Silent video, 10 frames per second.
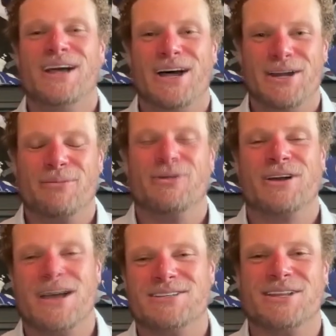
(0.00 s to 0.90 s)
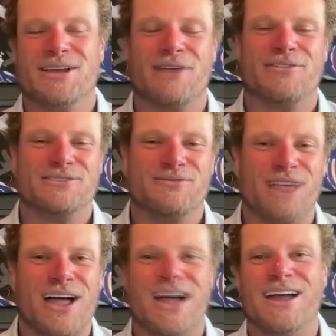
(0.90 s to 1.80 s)
a number of guys on the offensive
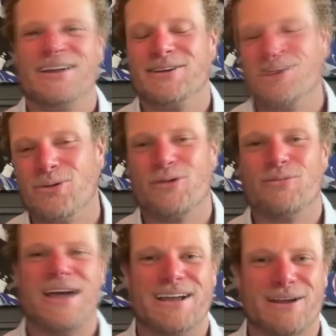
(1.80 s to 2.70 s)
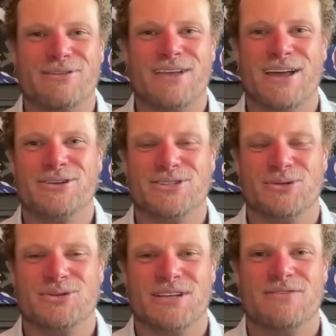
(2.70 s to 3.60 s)
line and quarterback and everything else.
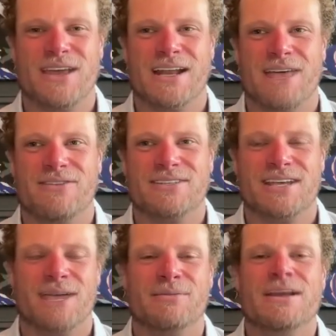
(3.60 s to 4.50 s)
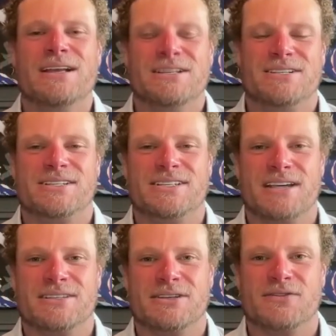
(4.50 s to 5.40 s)
So we'll see if they can have the same
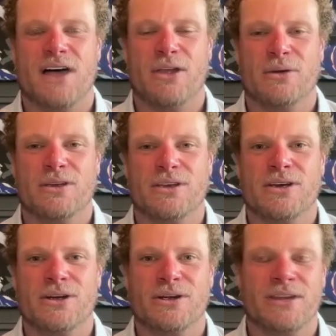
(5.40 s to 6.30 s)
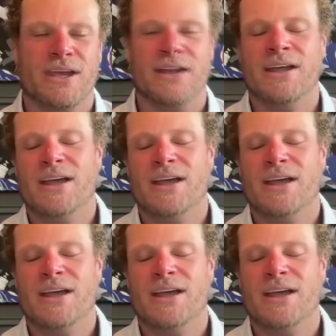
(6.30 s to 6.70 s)
success this following year. And then